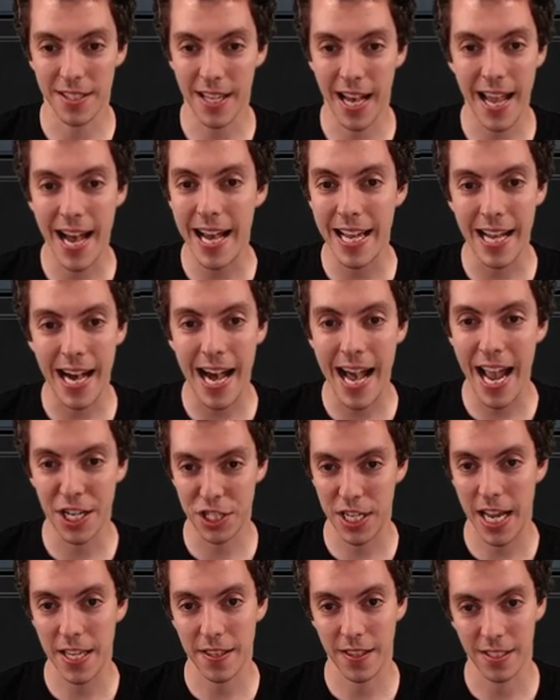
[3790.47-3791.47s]
I, I, I
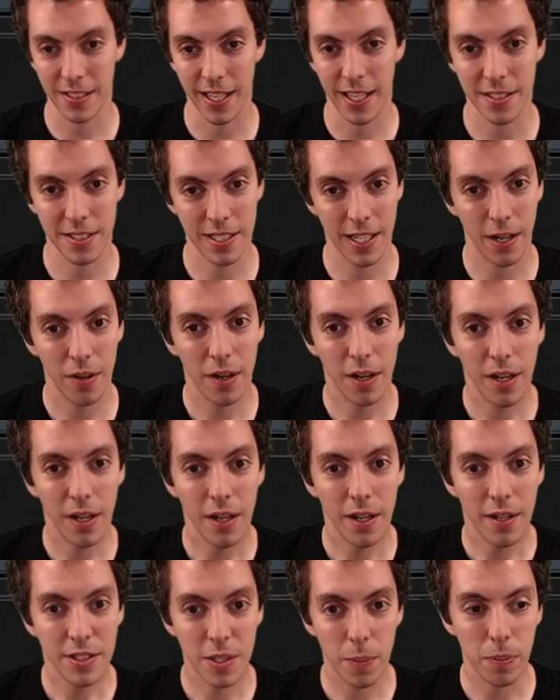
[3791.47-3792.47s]
actually hate these lands now.
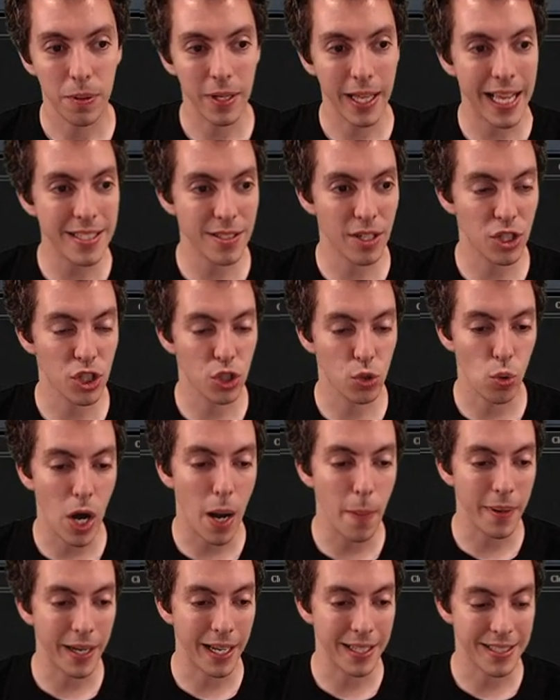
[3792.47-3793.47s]
It's a plains and a
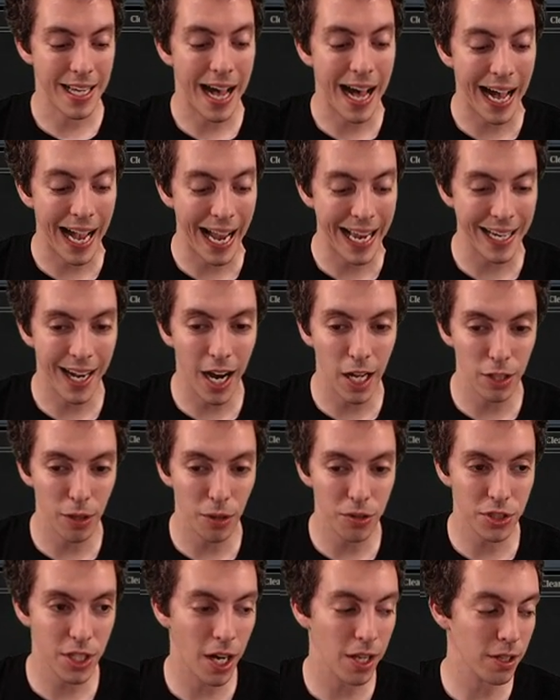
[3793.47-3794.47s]
swamp and a Tidehollow
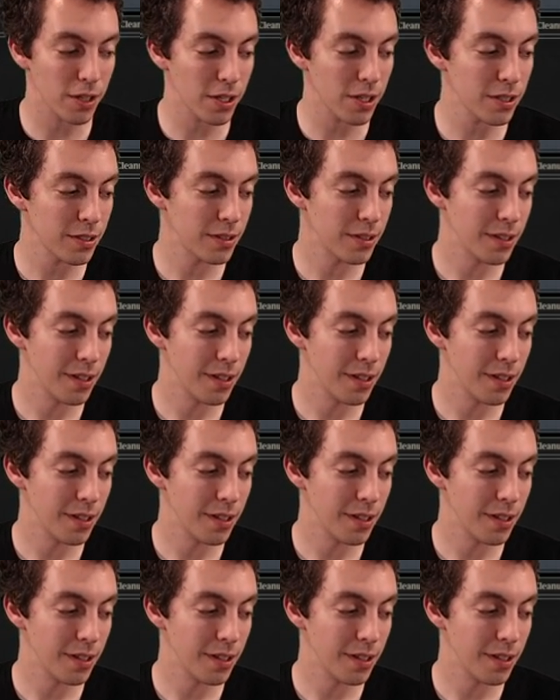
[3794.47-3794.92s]
Sculler.